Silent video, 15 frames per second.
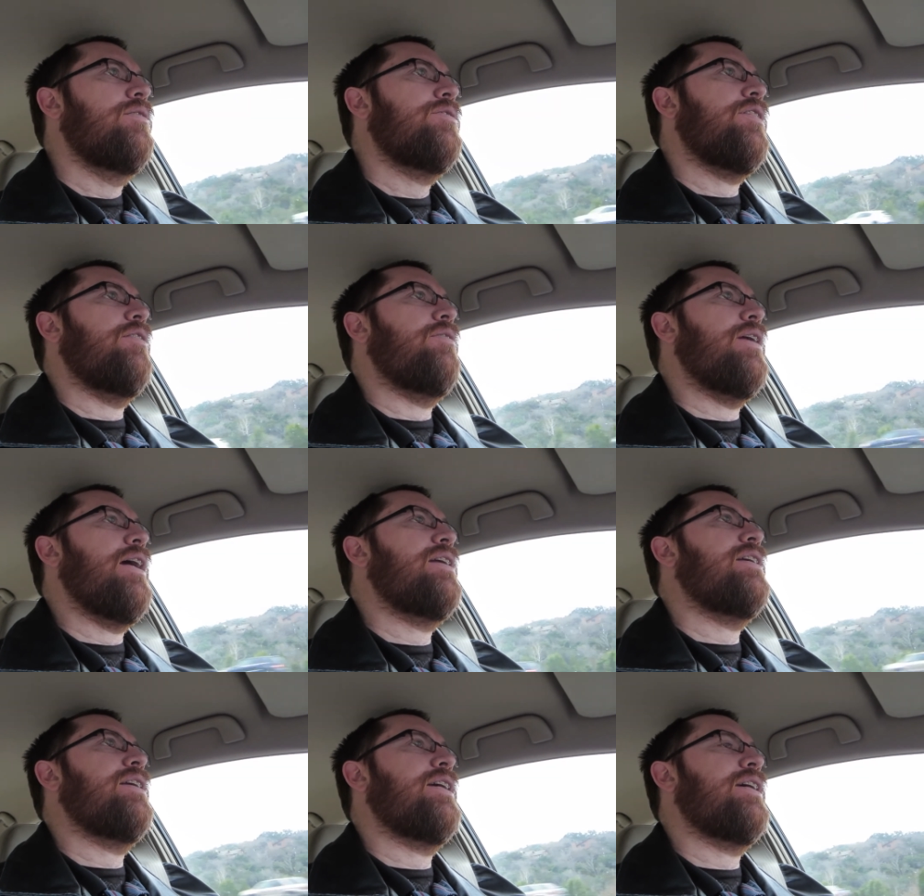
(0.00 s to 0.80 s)
So, and
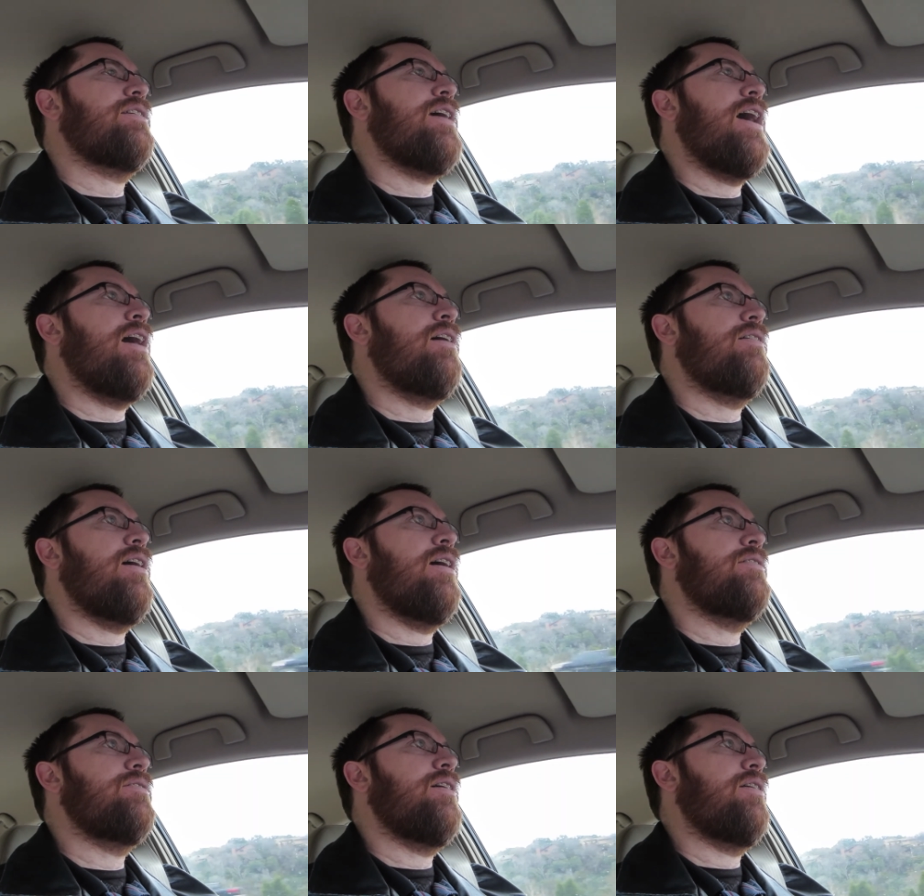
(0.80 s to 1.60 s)
I need to get the
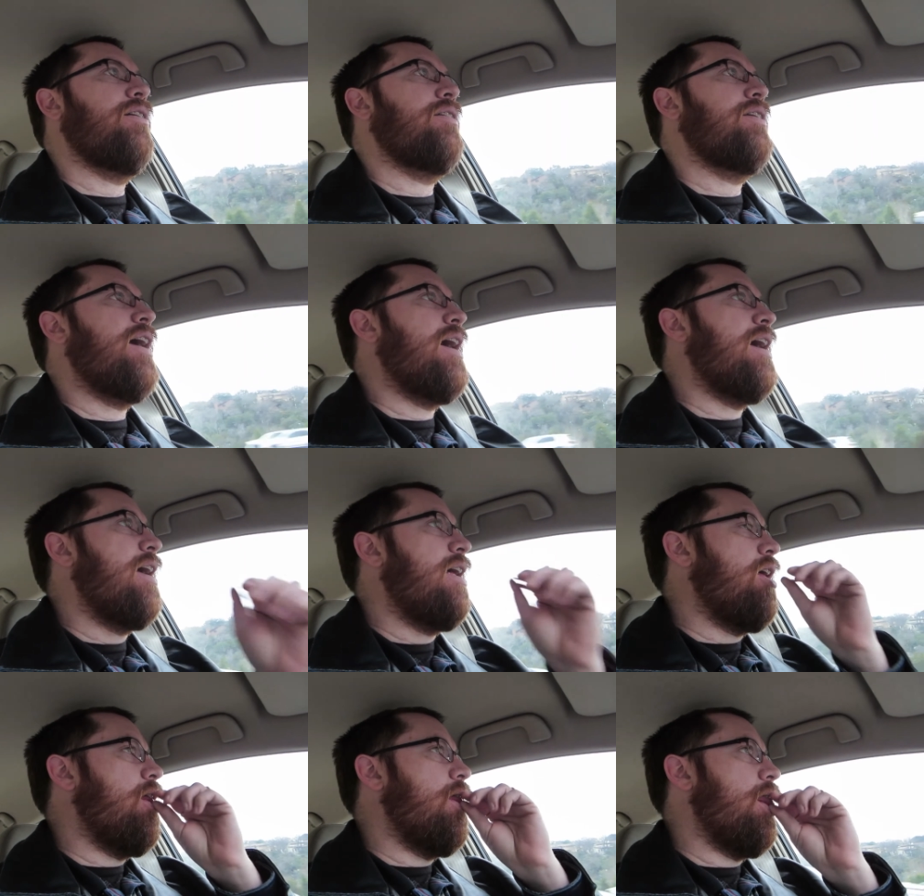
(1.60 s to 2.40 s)
outline done on
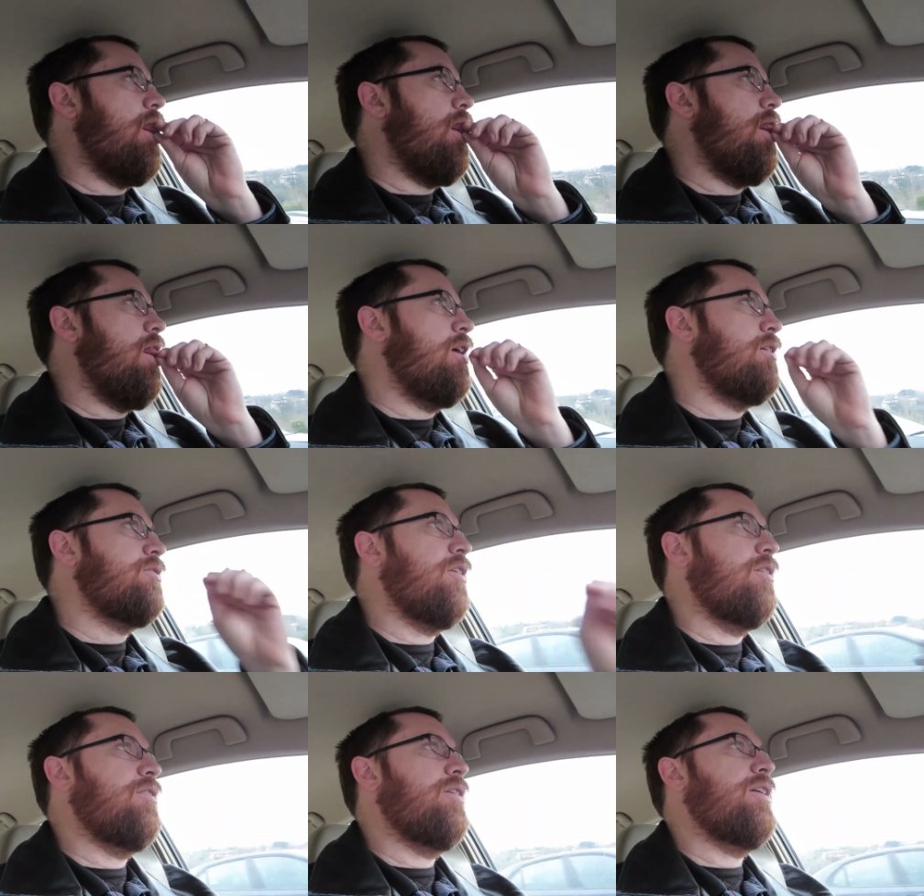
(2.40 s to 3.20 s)
that and
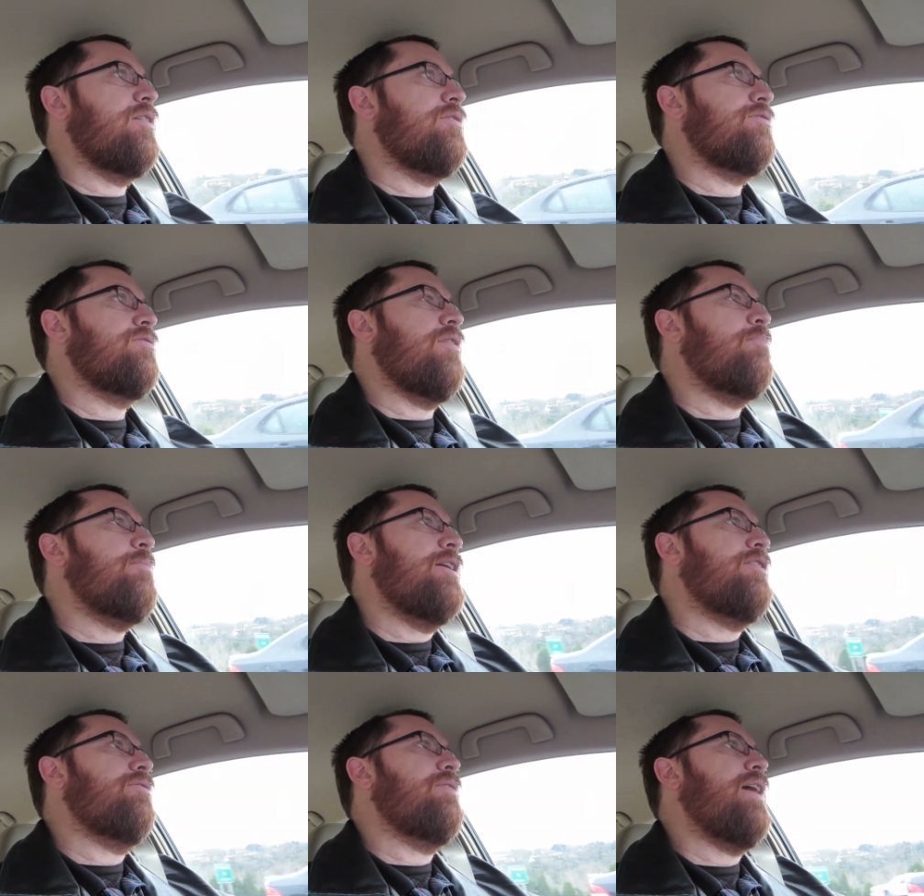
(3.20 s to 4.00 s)
turned in. So I
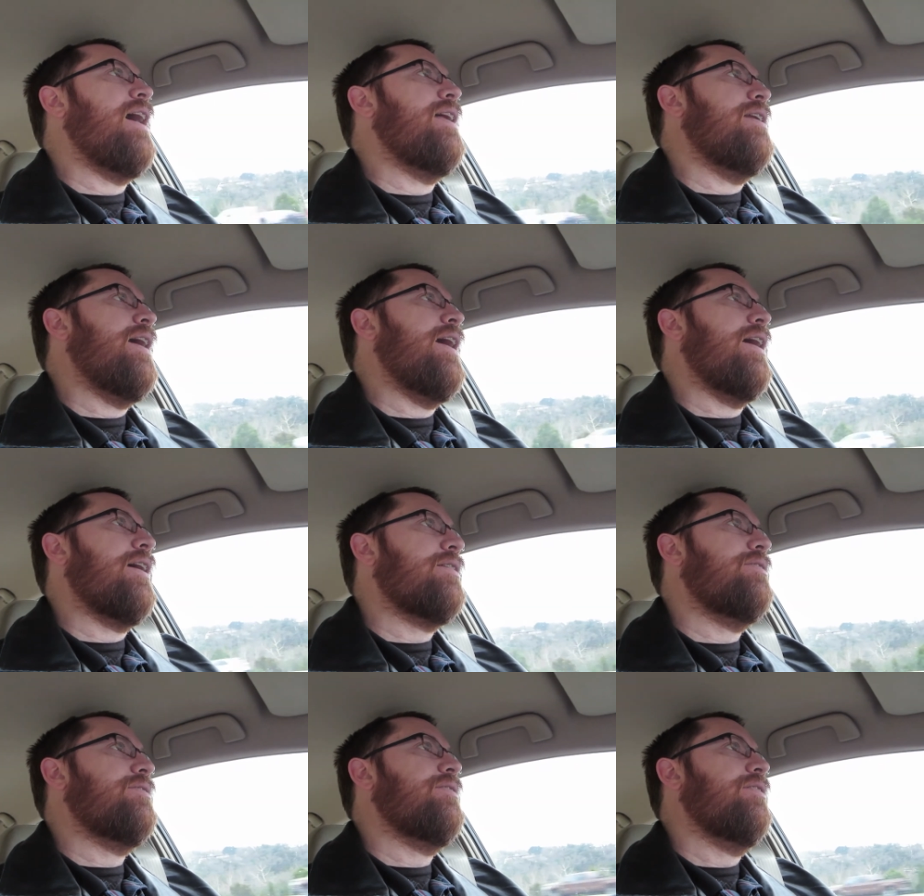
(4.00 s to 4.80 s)
may do that
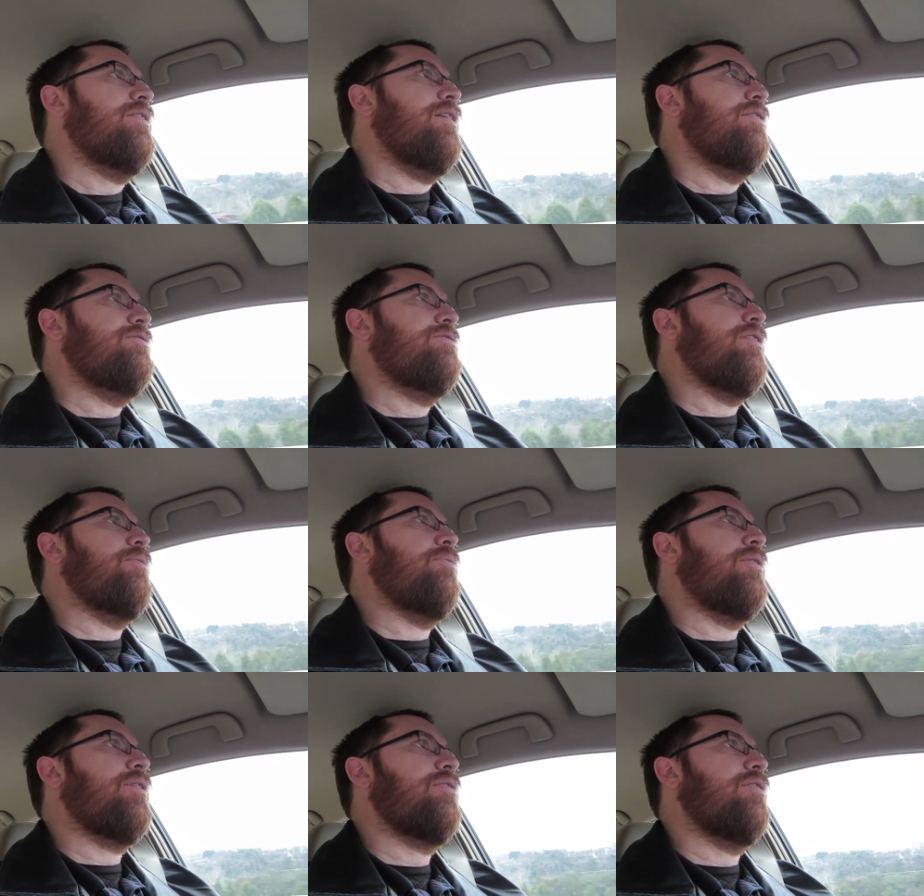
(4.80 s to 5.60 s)
next and
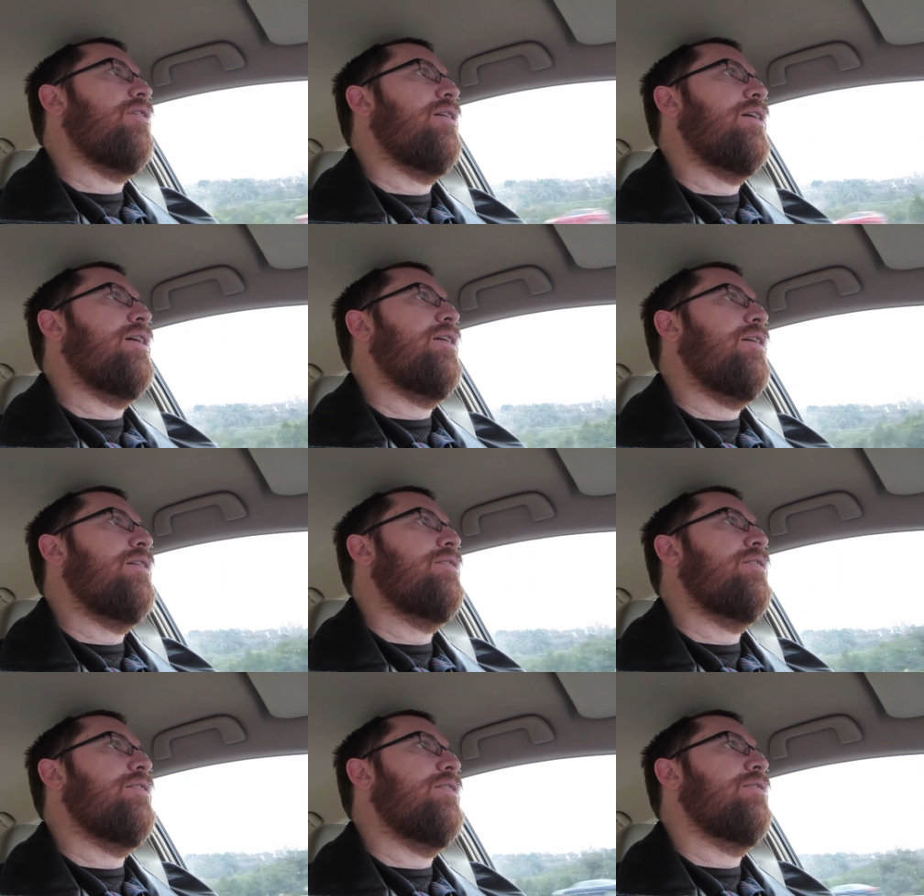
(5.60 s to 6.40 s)
start working on it,
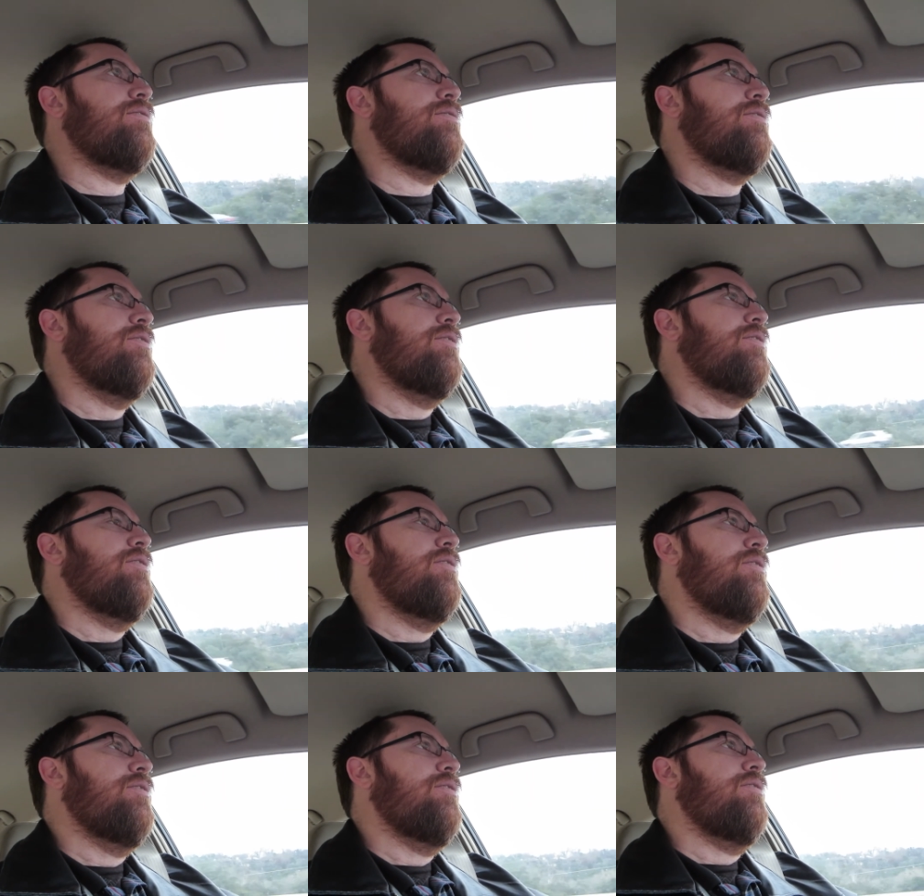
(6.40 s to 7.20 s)
and
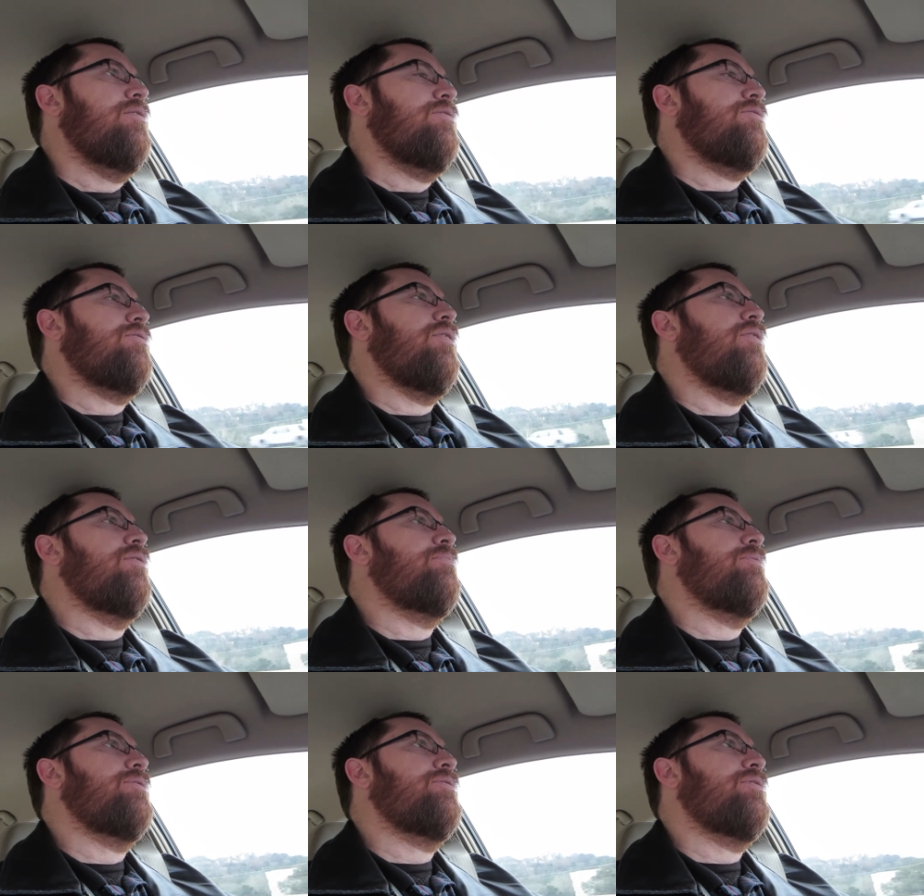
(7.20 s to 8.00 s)
then
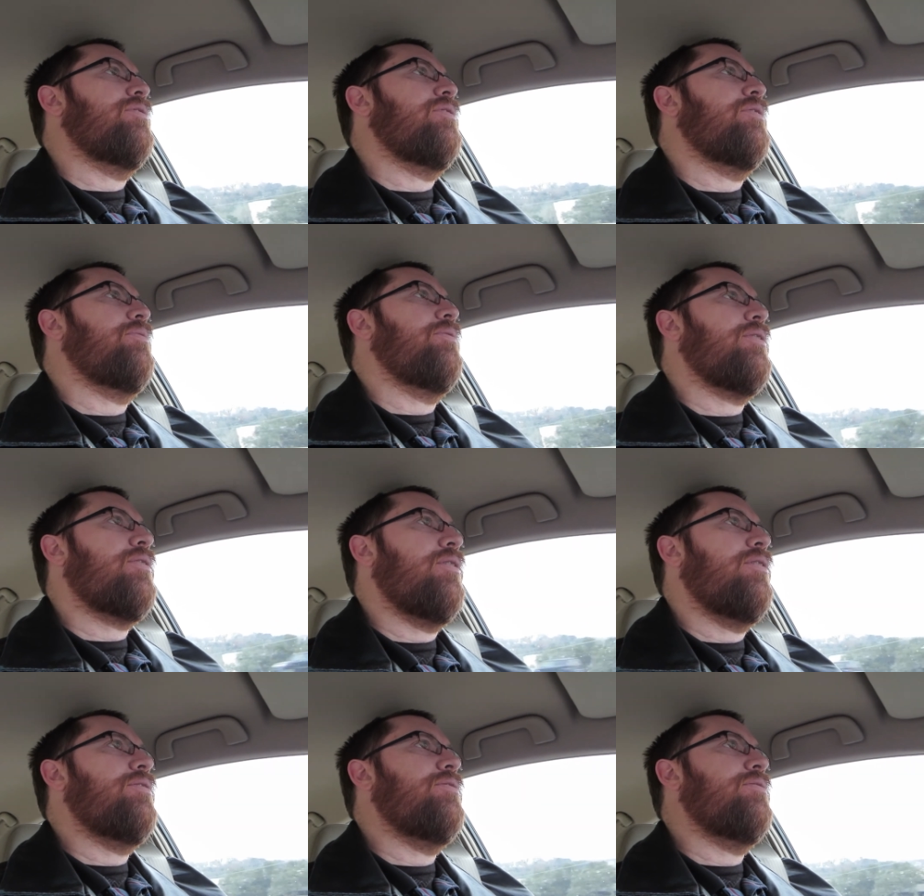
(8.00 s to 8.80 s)
slowly but surely work
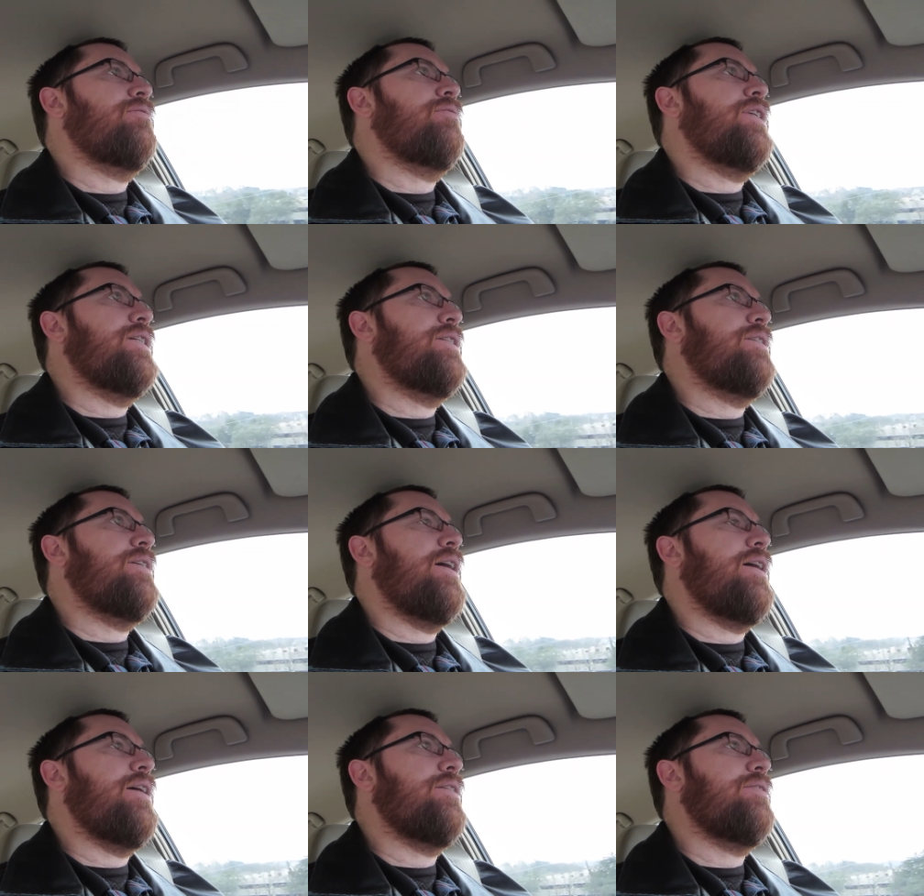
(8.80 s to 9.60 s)
on this
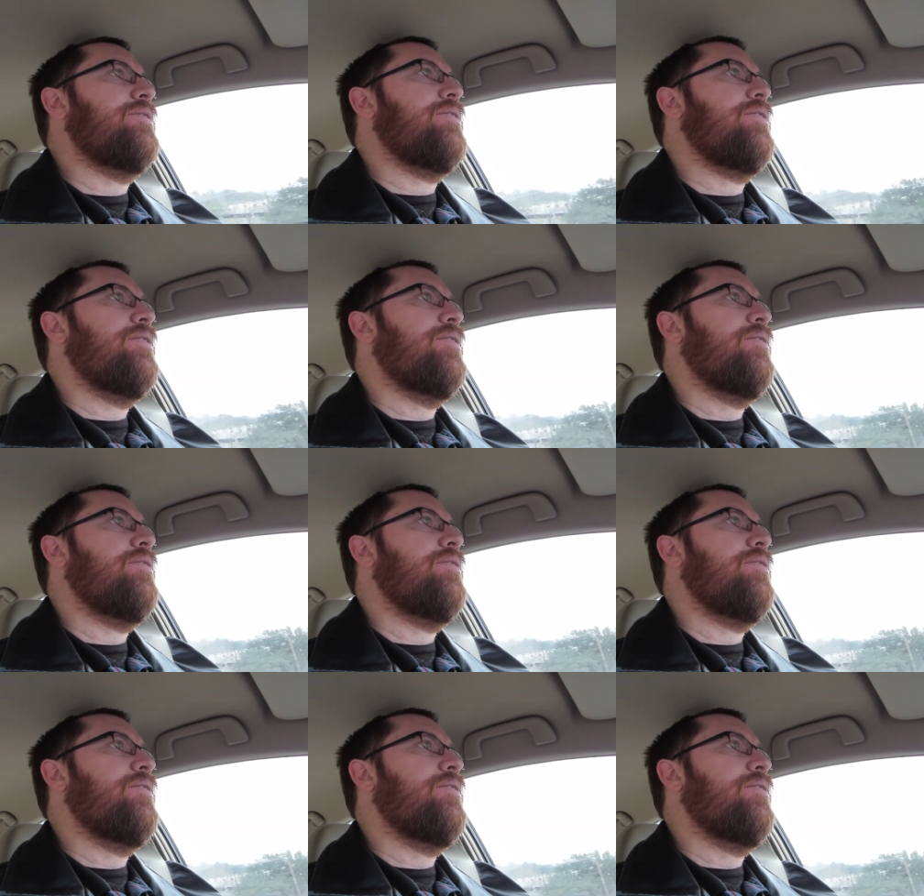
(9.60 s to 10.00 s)
test